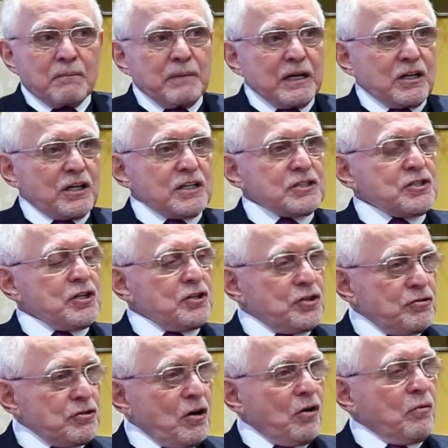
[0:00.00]
because
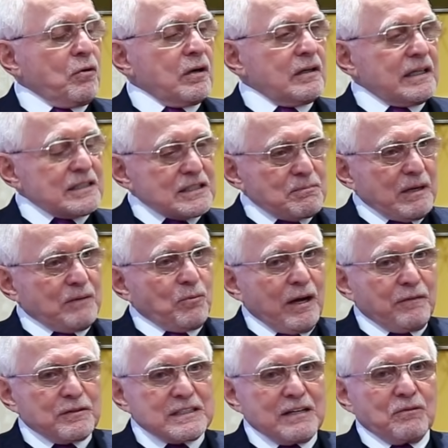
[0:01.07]
you know, as my
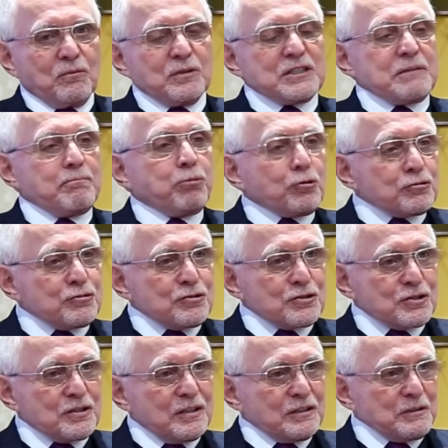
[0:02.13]
wife would say, which
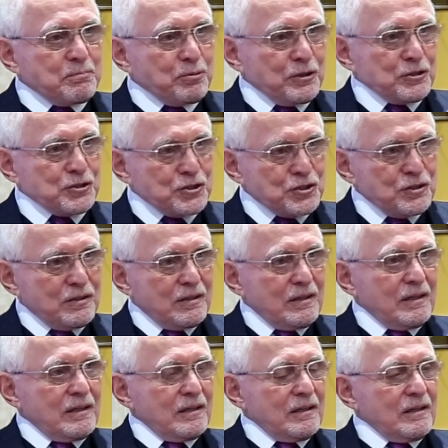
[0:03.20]
buttons to push,
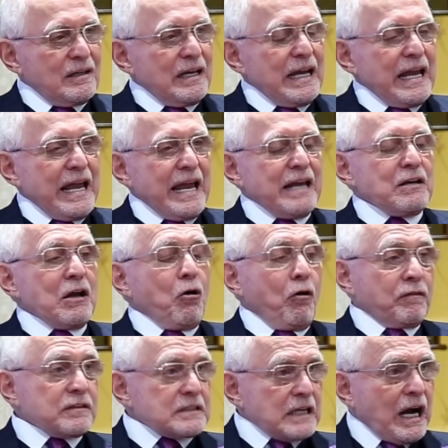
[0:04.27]
and
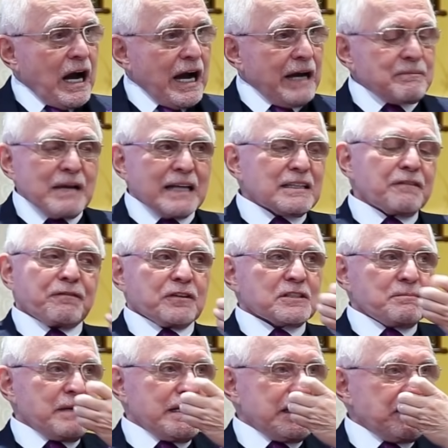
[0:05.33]
over time, not the
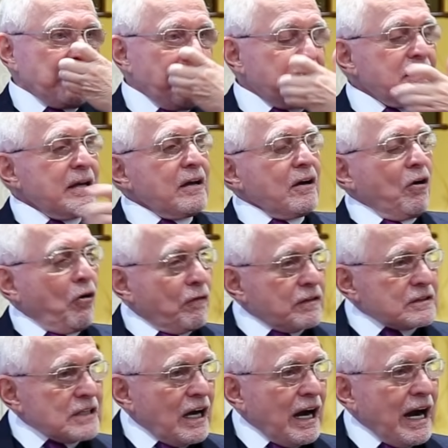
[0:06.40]
first meeting you have,
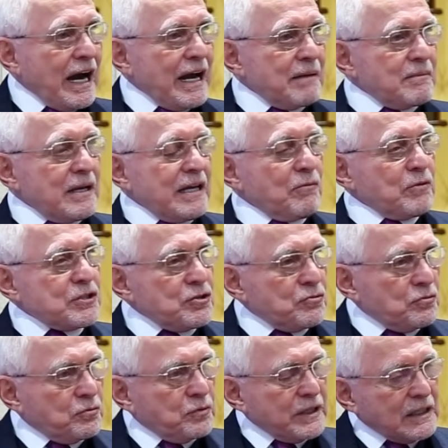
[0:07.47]
over time and when
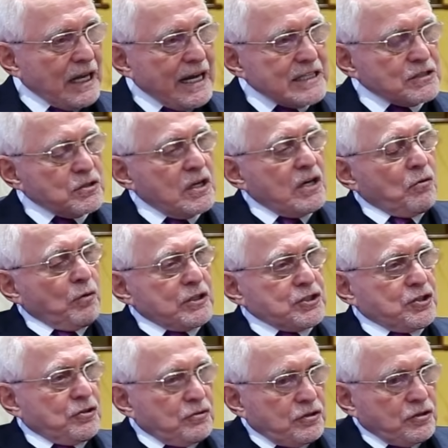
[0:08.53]
you realize
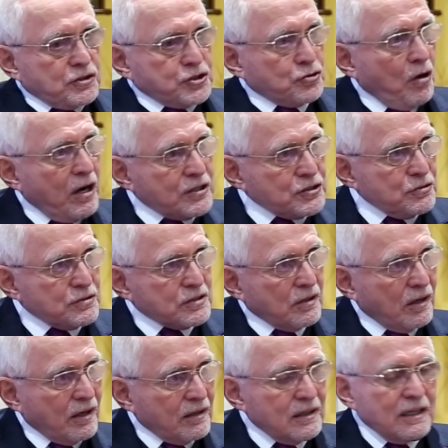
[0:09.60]
what your, your strong suits
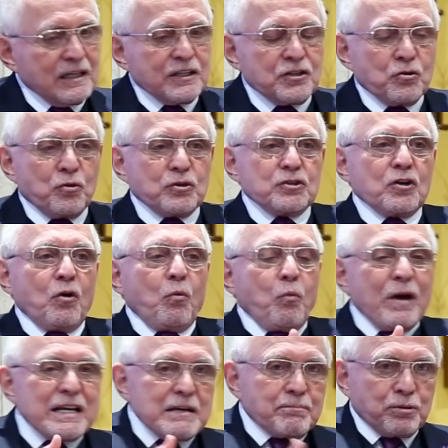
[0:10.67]
are, you know
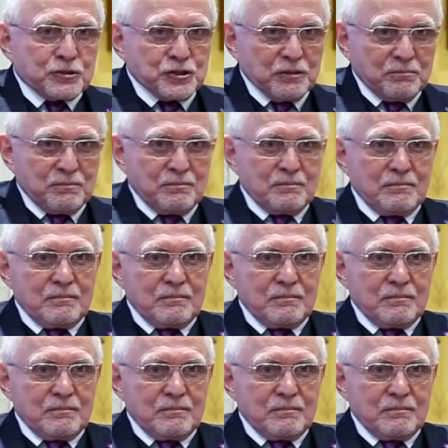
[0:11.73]
when to push them.